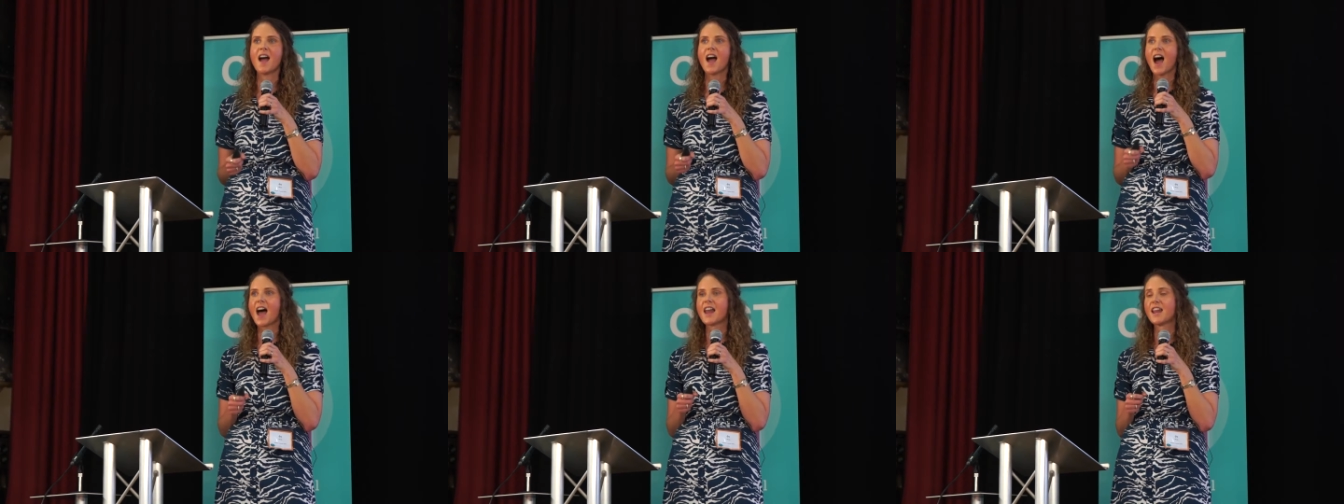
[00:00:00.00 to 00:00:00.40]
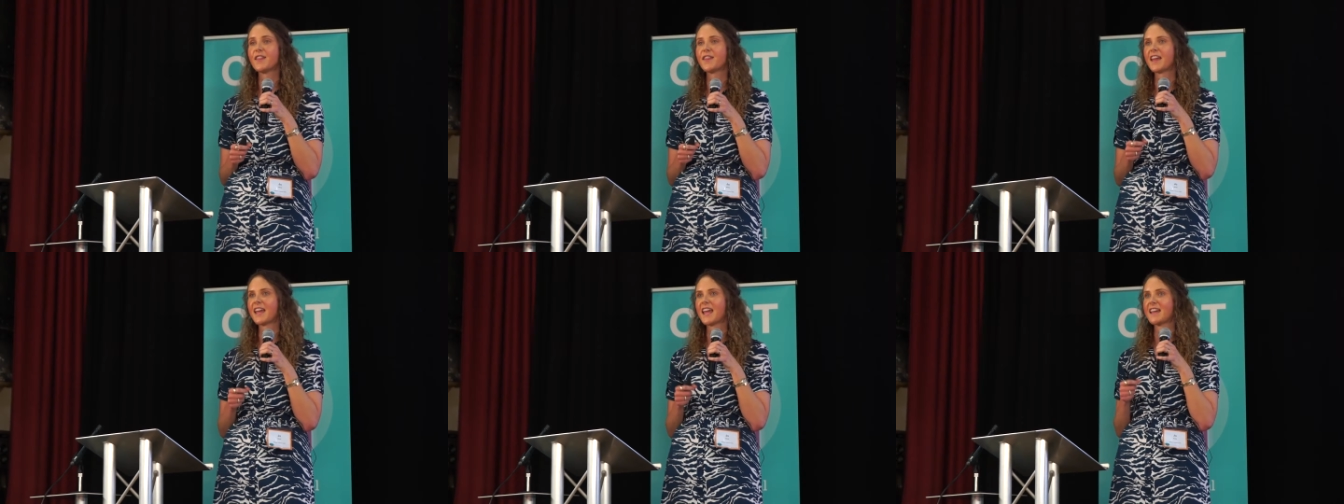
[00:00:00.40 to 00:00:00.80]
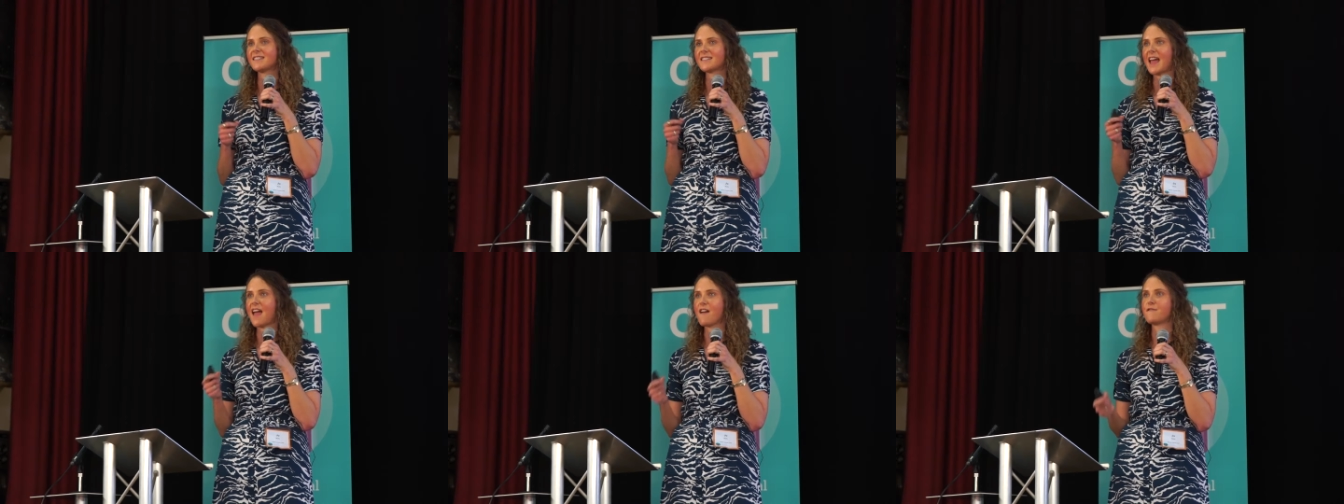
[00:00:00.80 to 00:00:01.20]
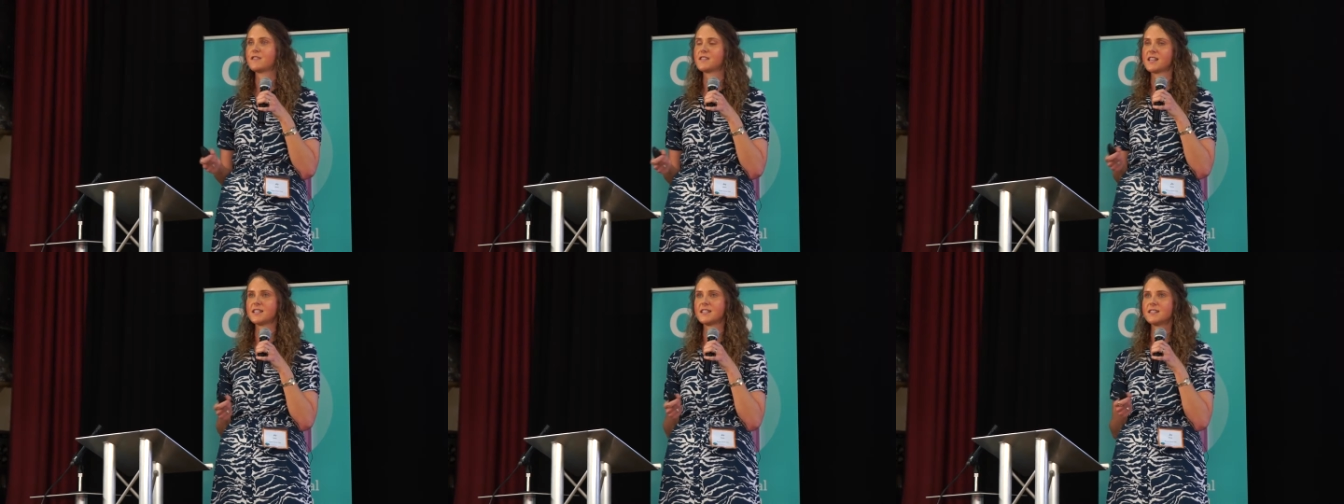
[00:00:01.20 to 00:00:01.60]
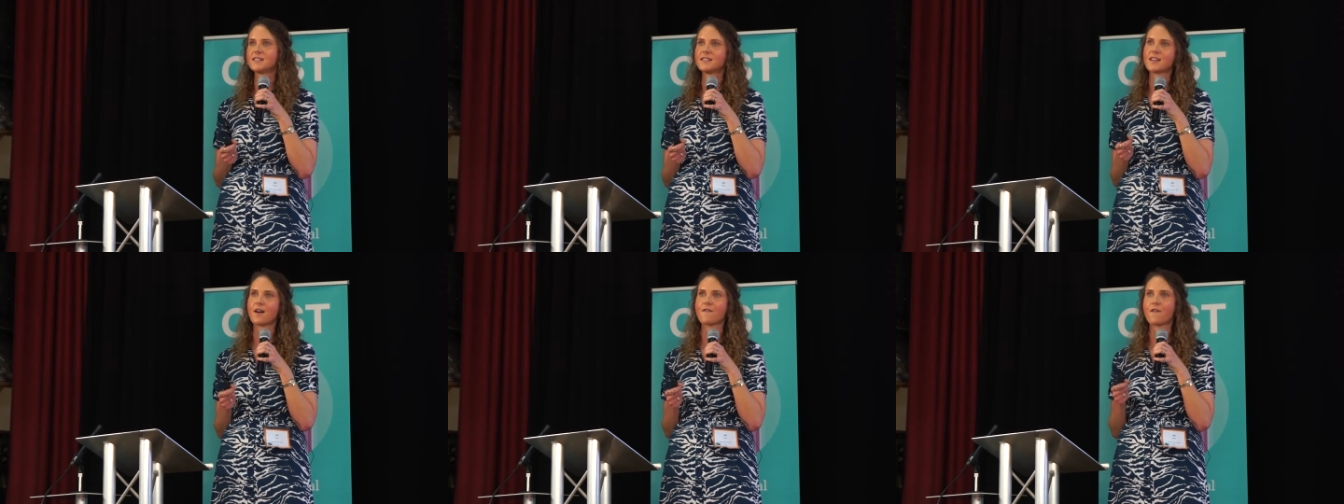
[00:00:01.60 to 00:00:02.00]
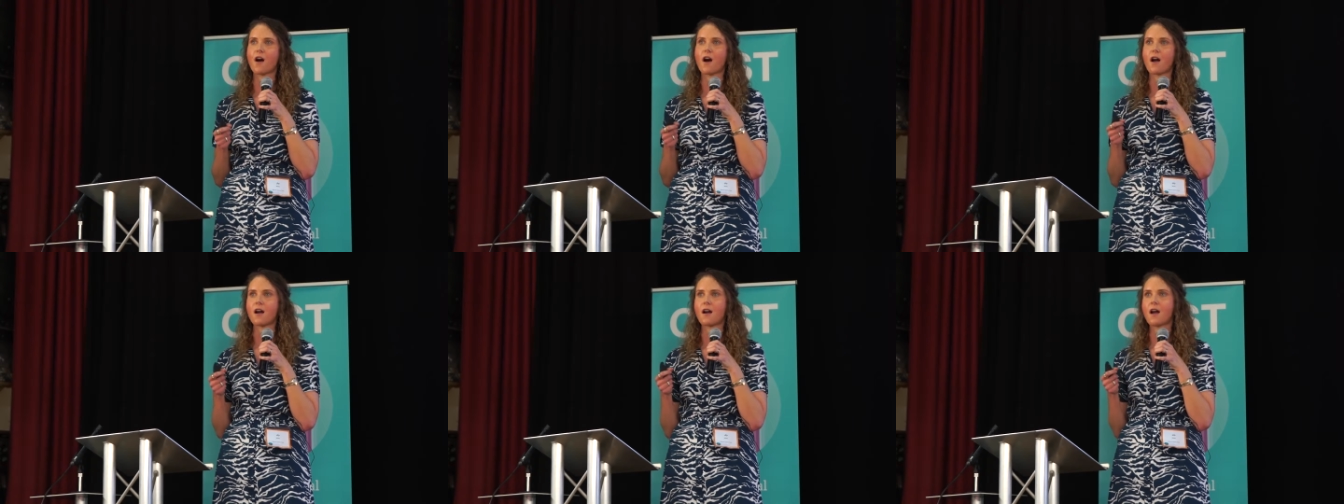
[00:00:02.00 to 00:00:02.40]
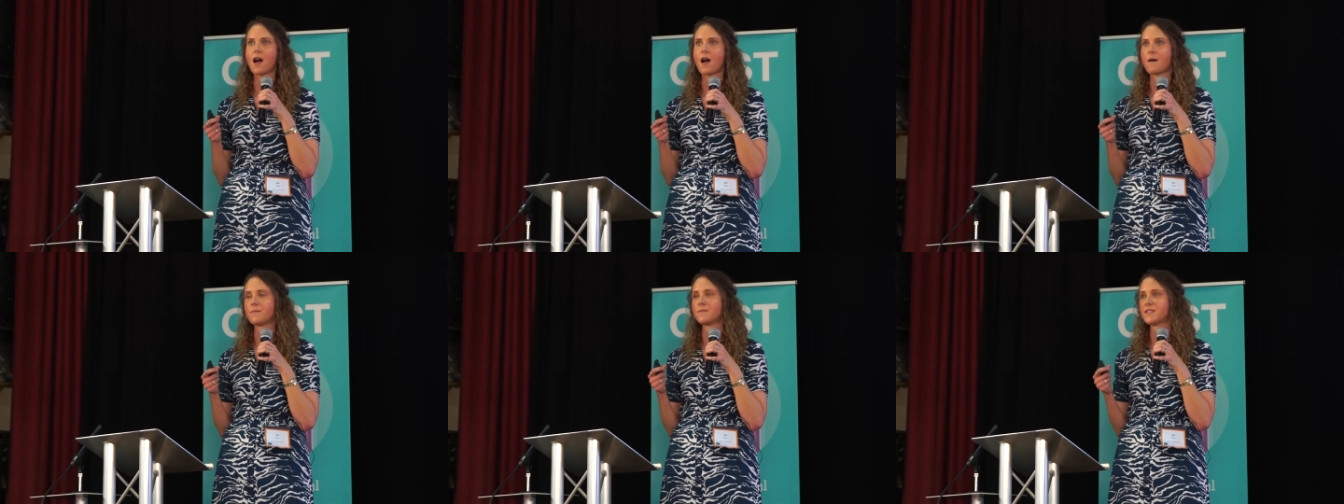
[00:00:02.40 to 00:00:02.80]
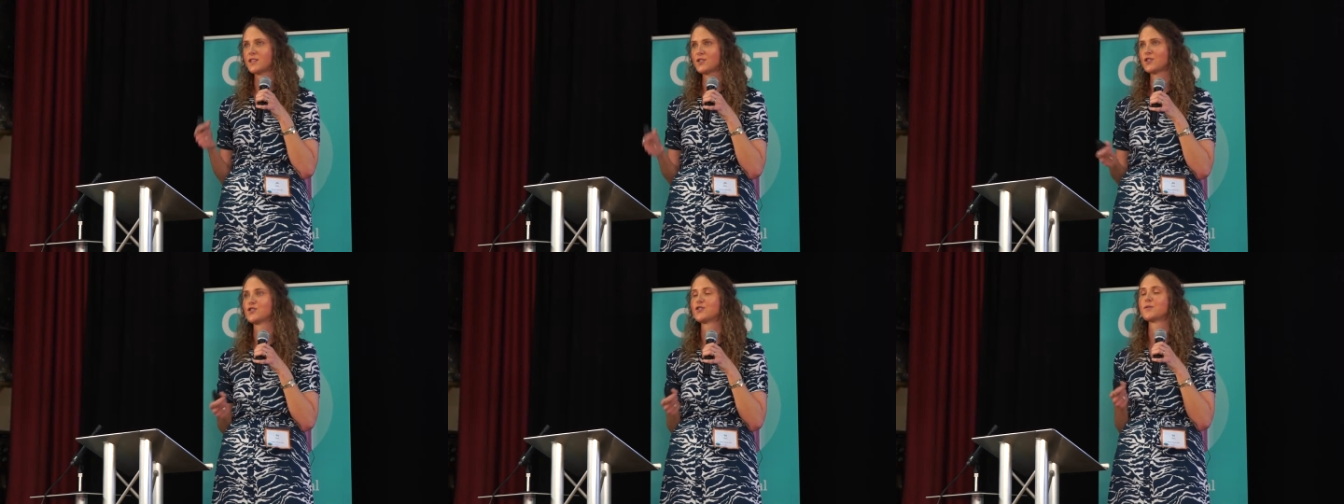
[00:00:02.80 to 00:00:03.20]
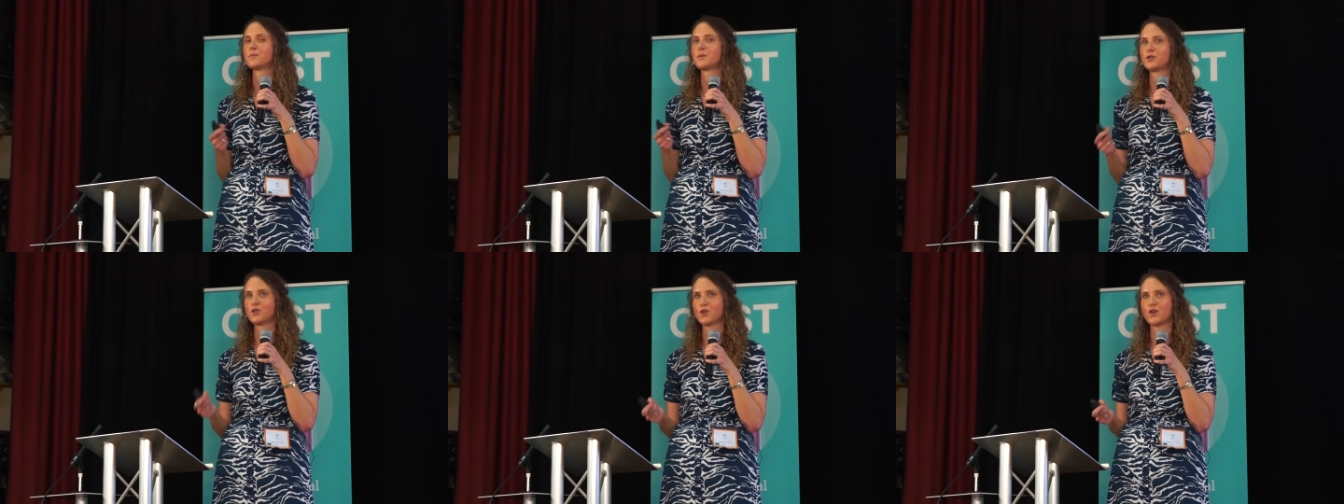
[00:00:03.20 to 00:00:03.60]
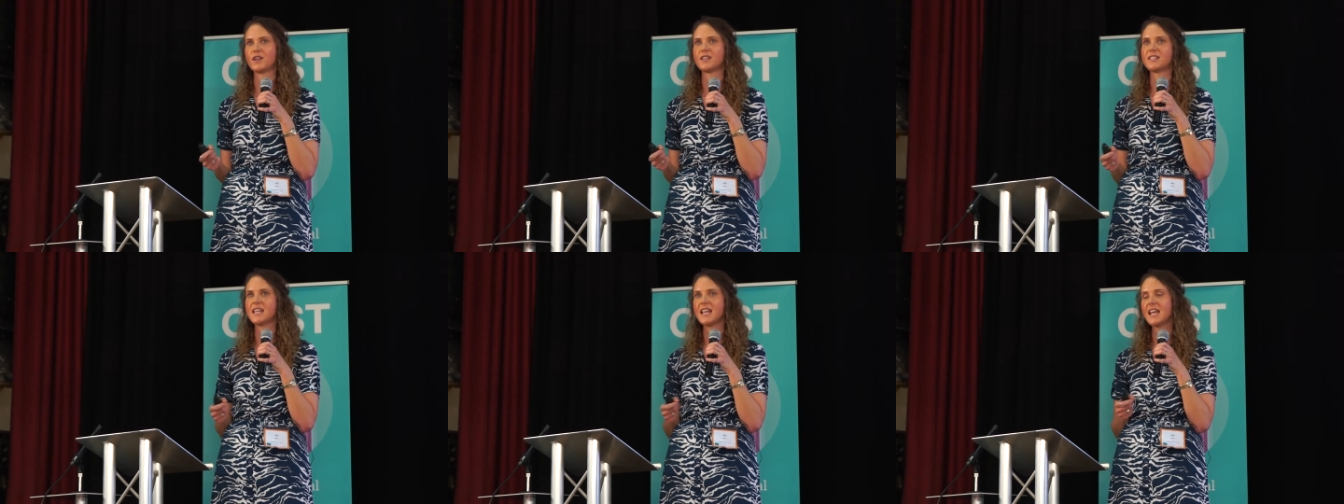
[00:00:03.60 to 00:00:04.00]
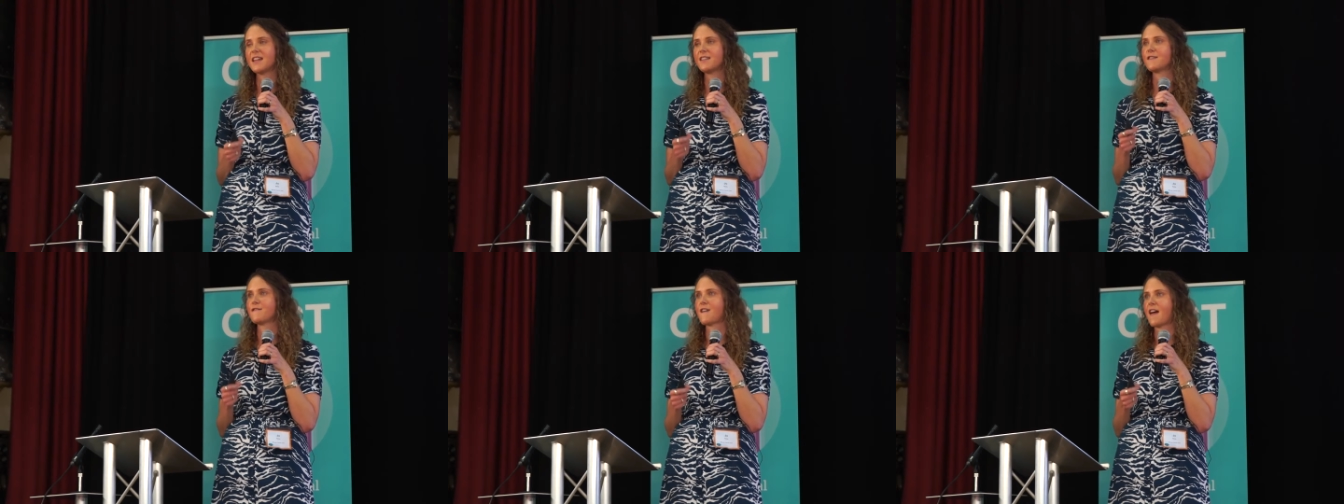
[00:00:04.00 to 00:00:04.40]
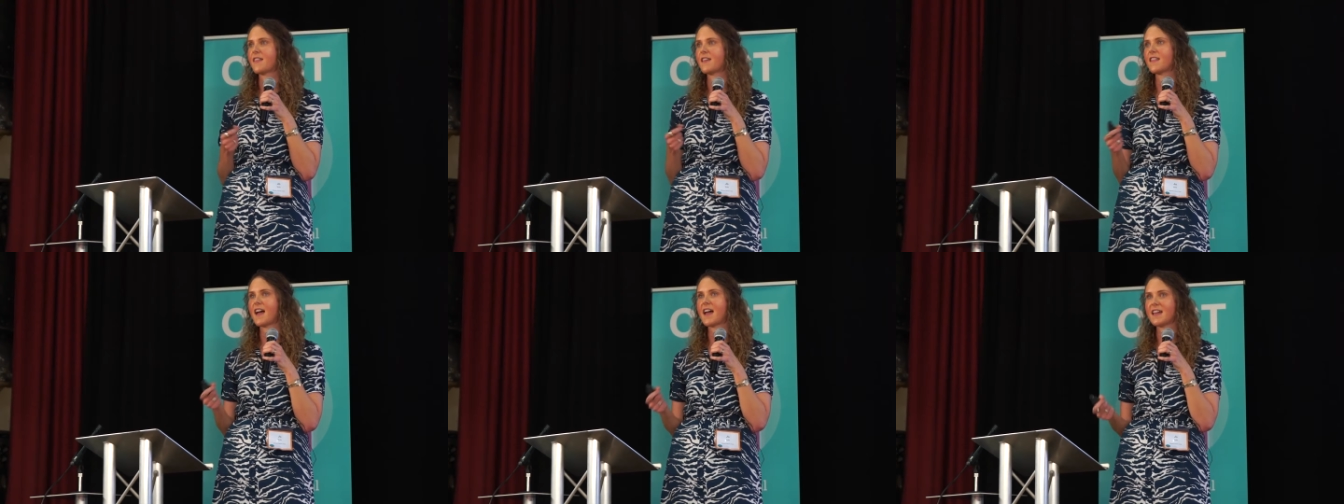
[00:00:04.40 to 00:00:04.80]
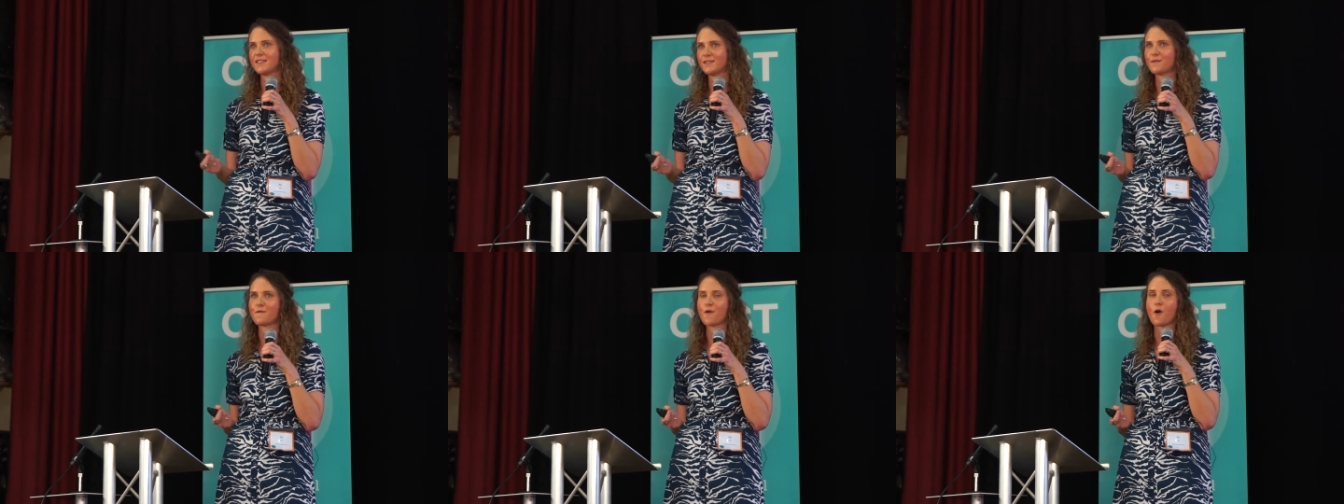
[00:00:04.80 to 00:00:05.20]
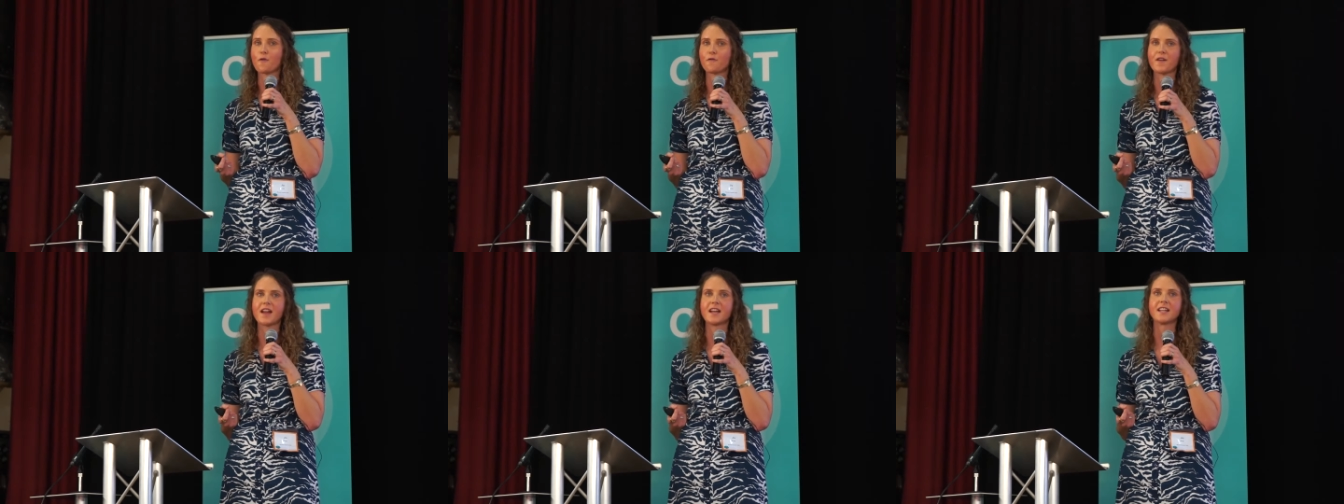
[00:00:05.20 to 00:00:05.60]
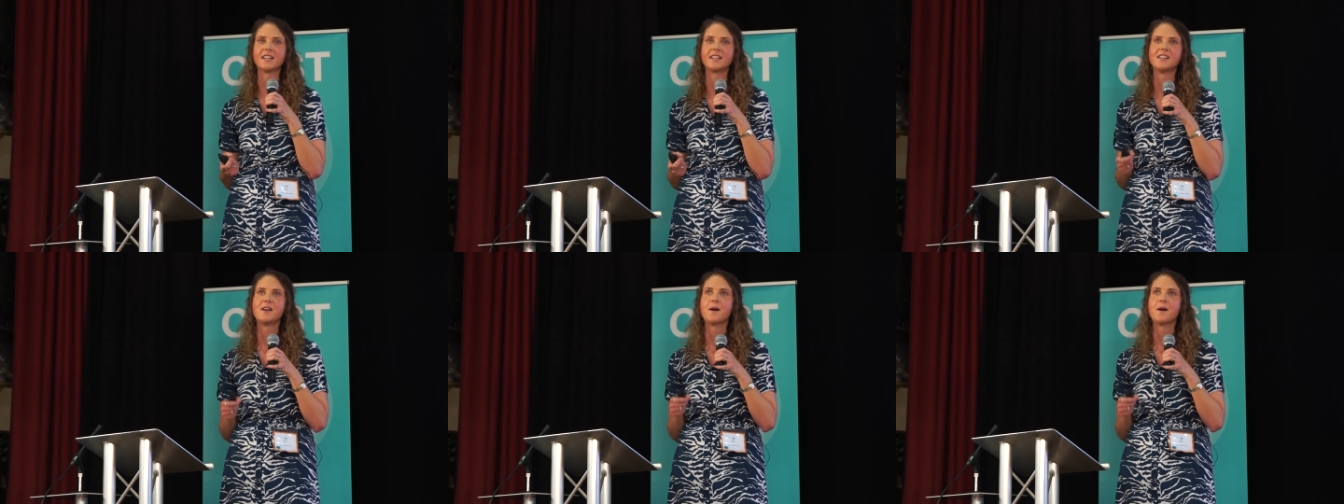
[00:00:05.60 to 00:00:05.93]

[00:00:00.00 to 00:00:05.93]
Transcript: And I think it's evidence of our digital maturity and the fact that that is evolving,